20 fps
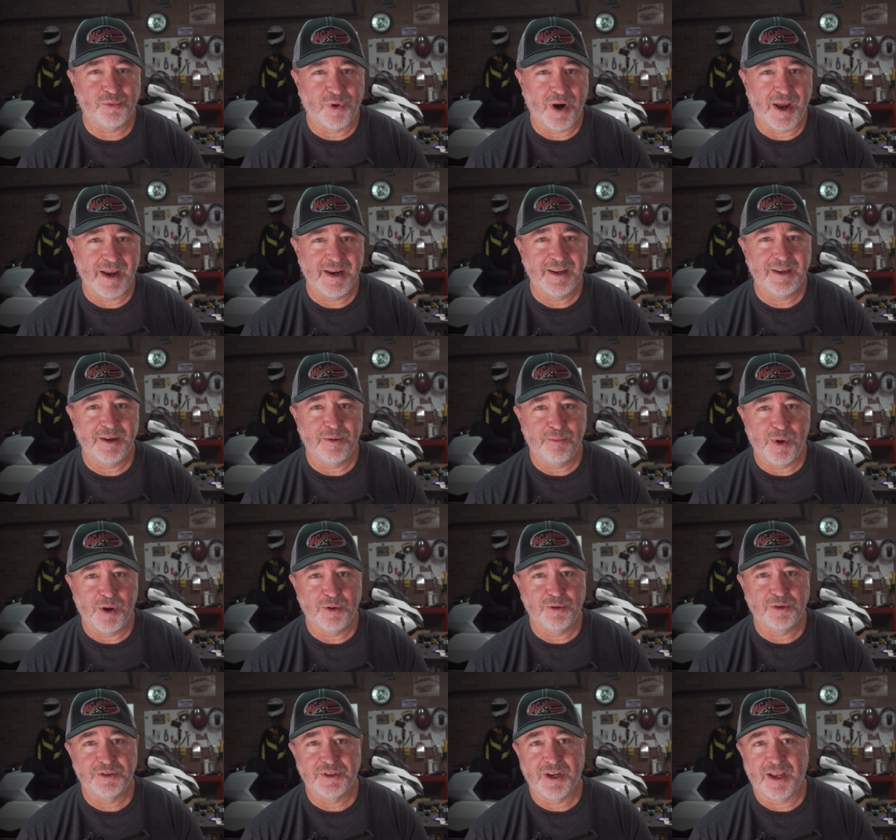riding a
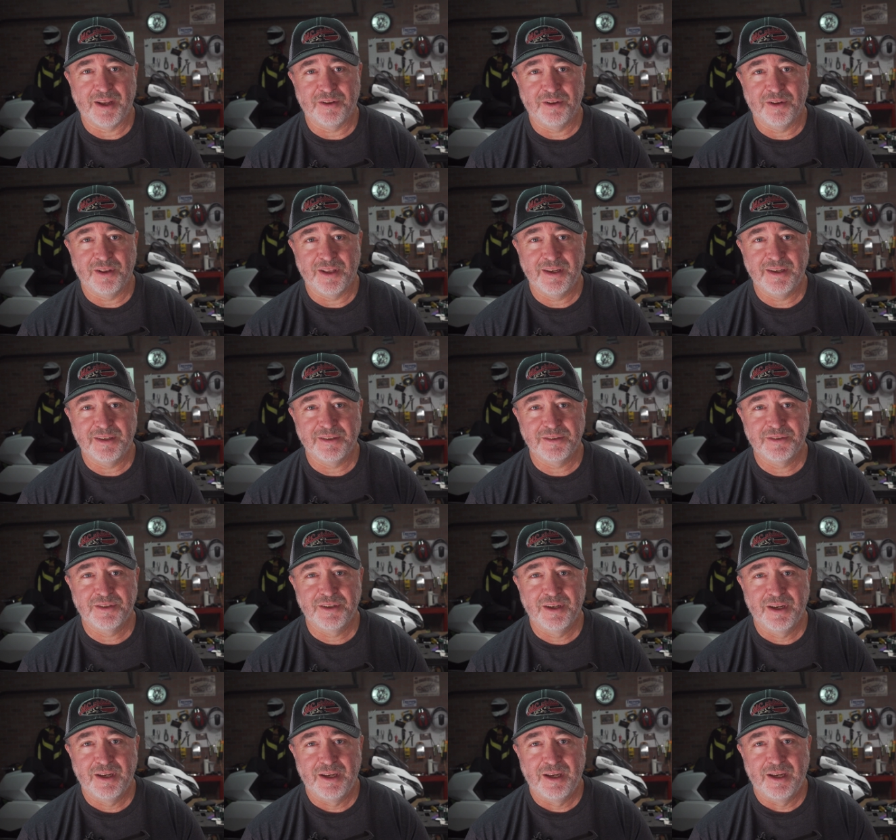motorcycle is
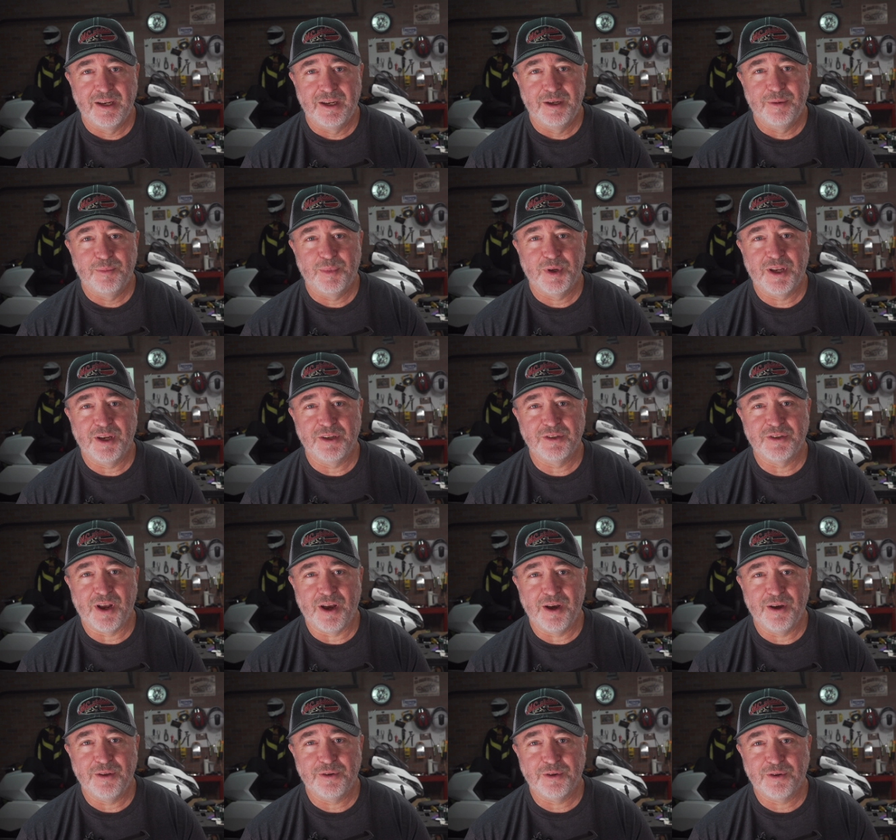because
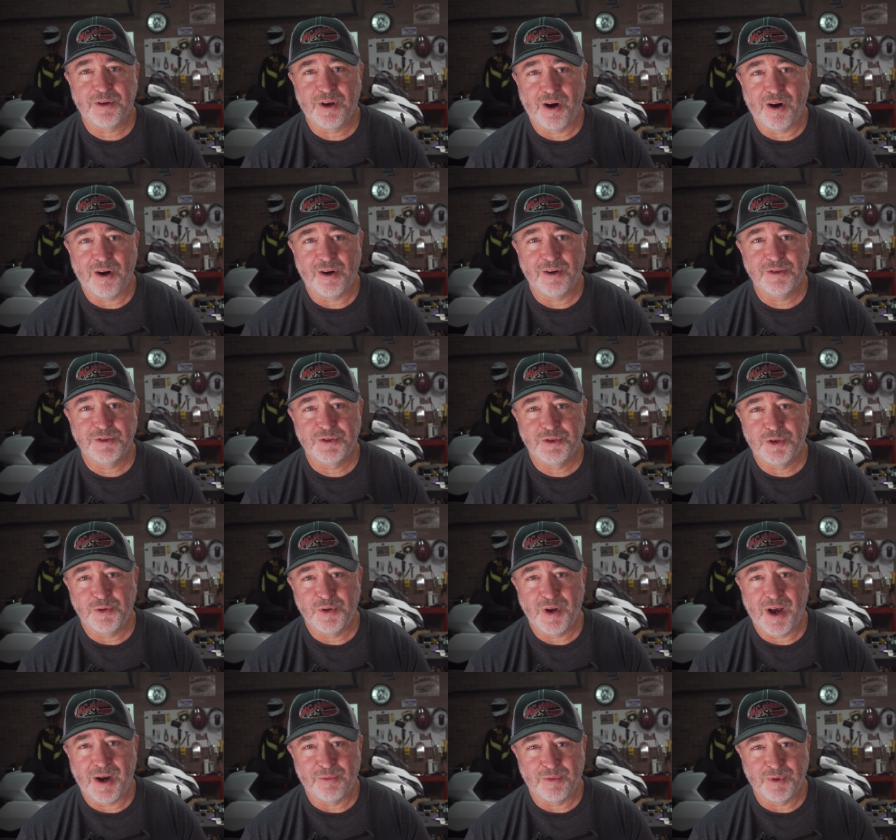other cars do
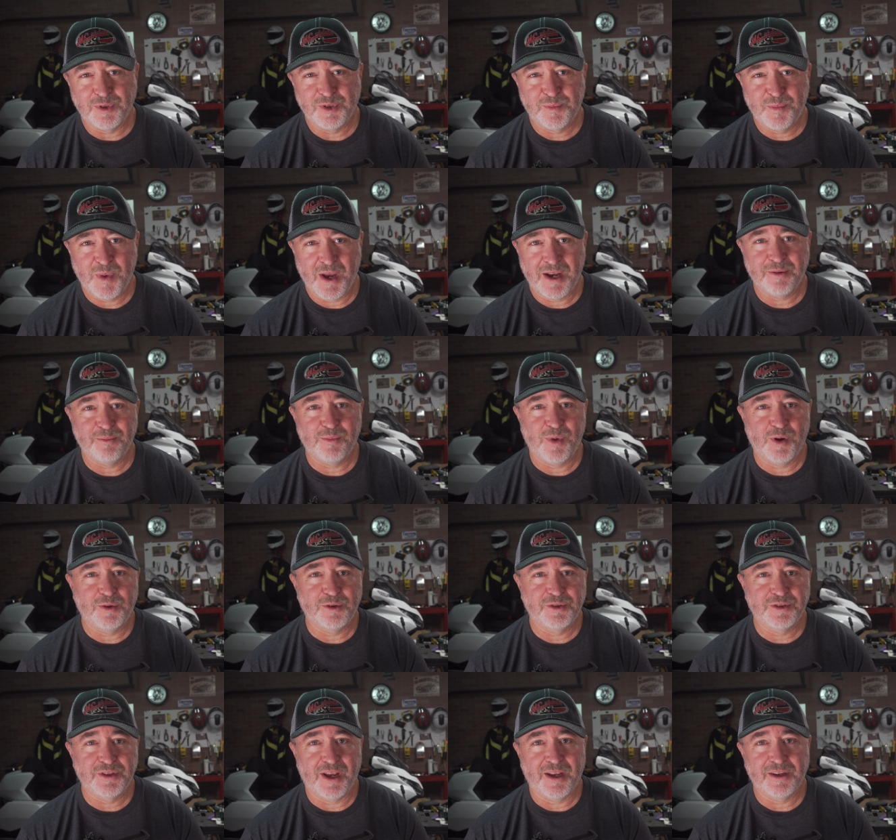not respect
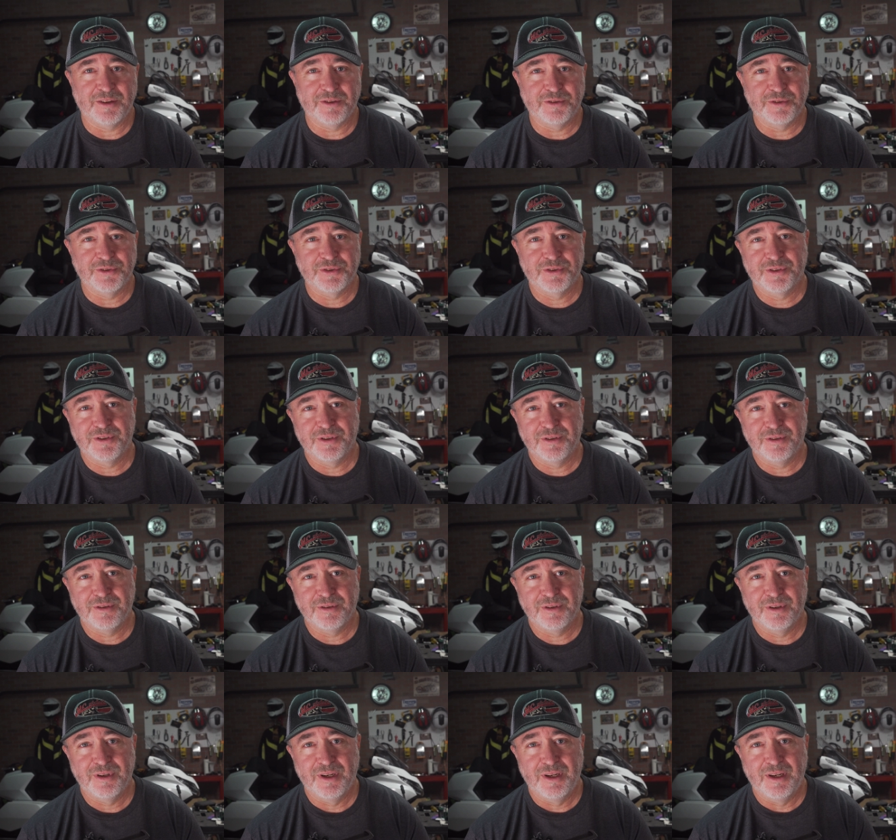motorcycles.
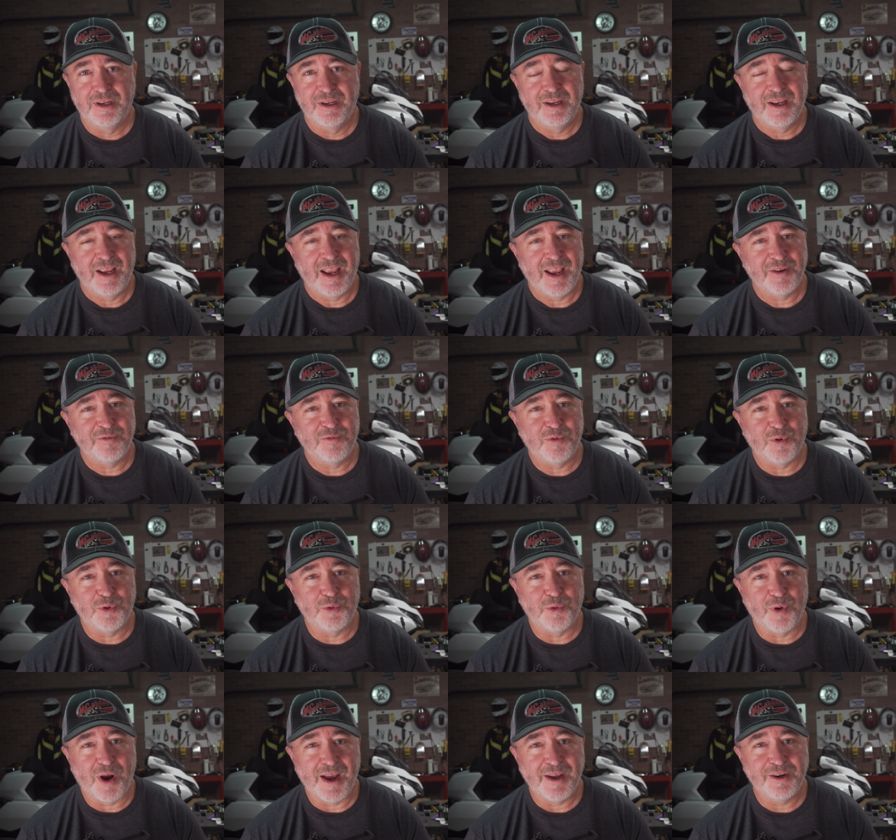And for
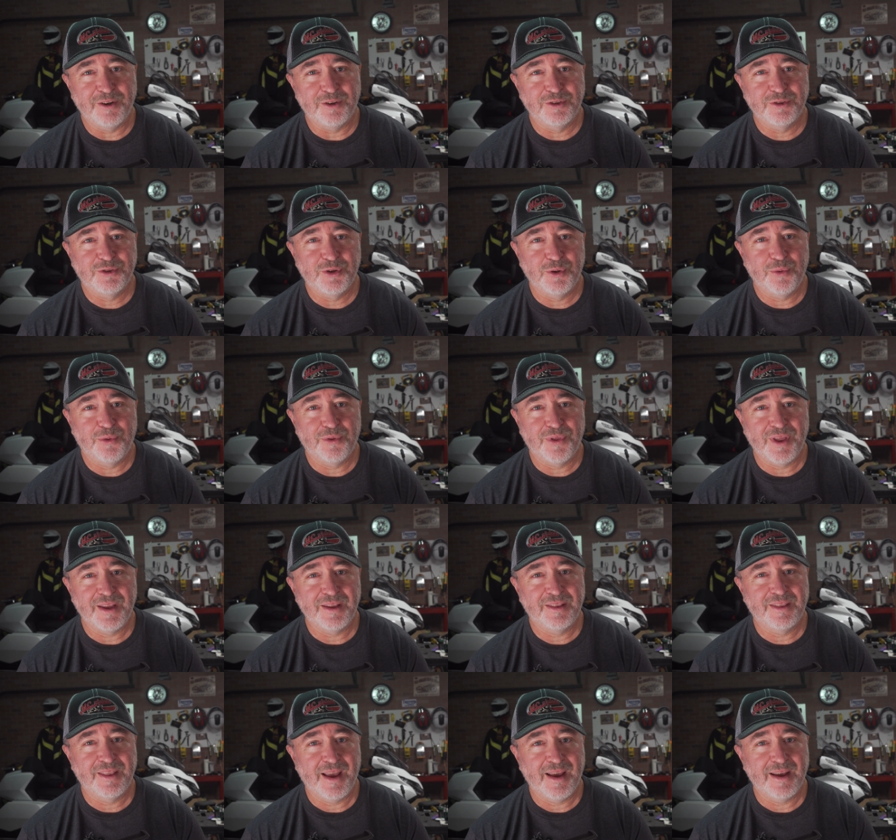riders who
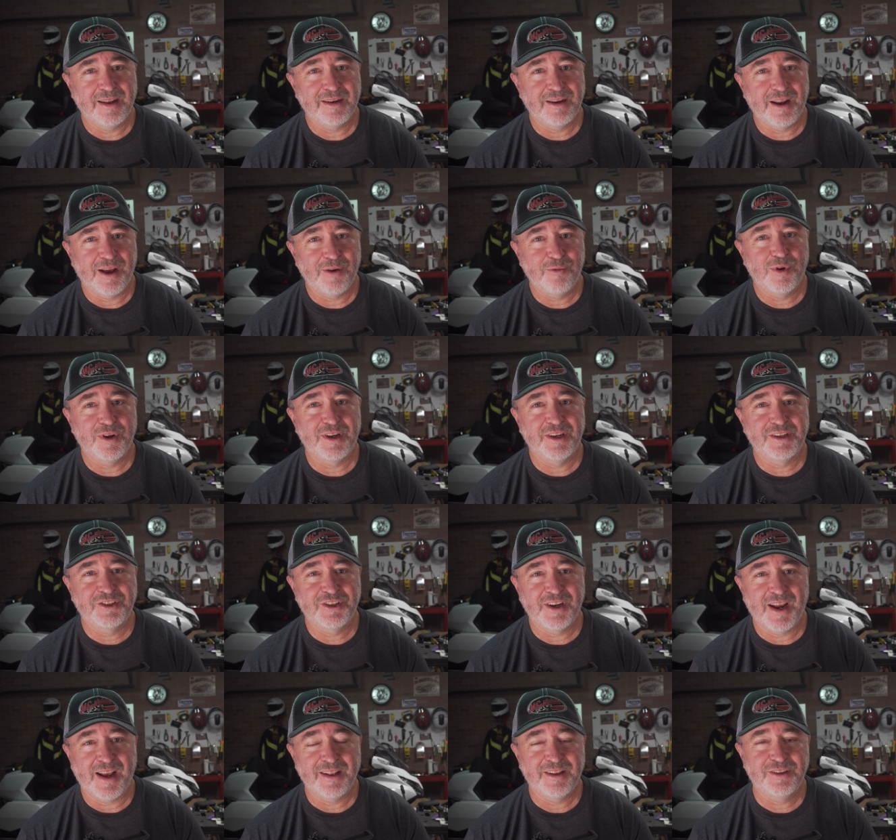think that, I want to
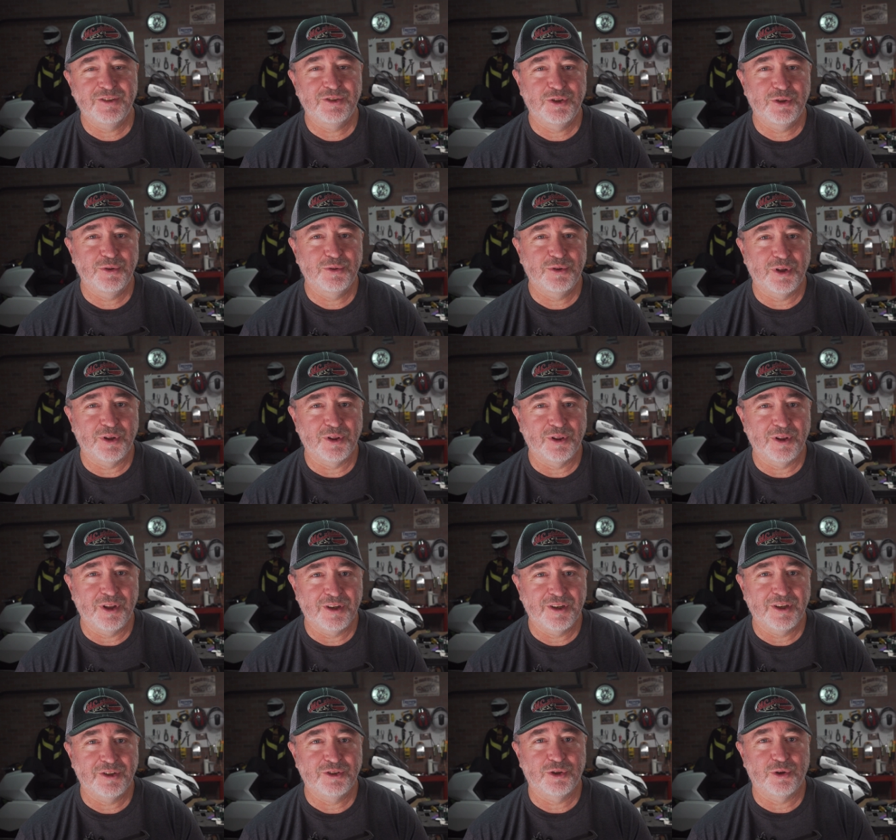challenge you to
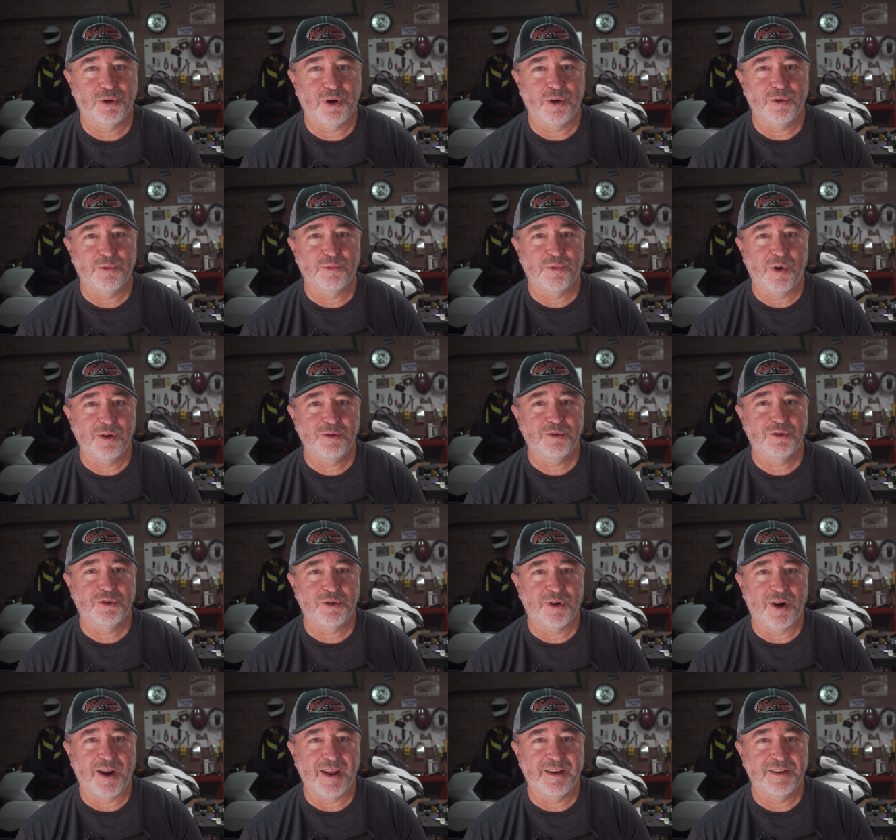look at your own road
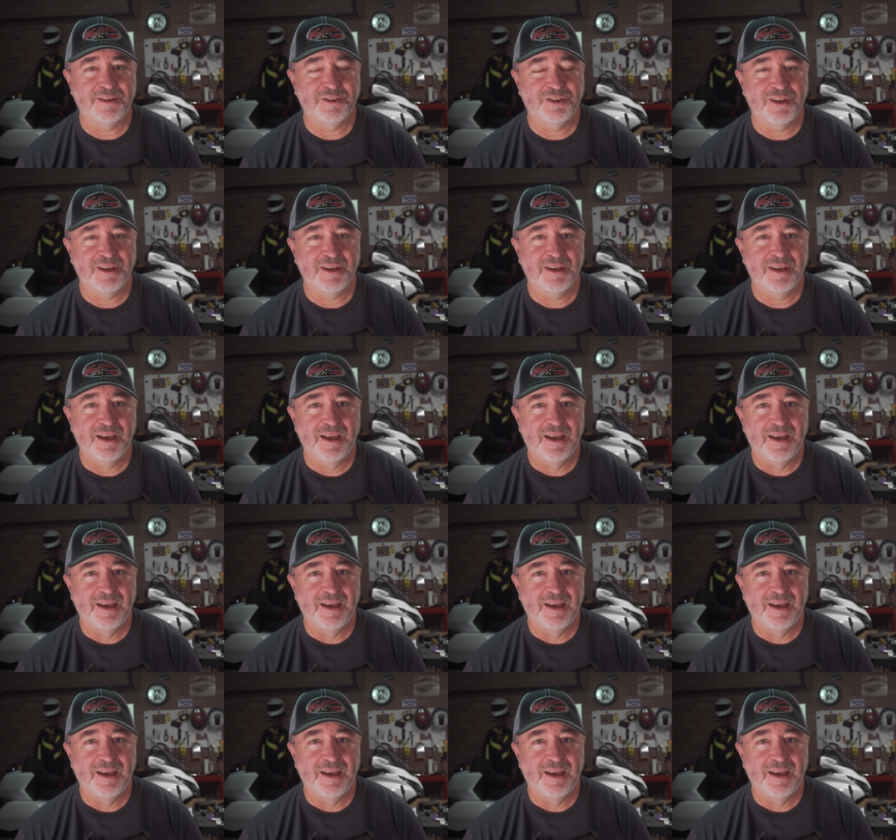strategy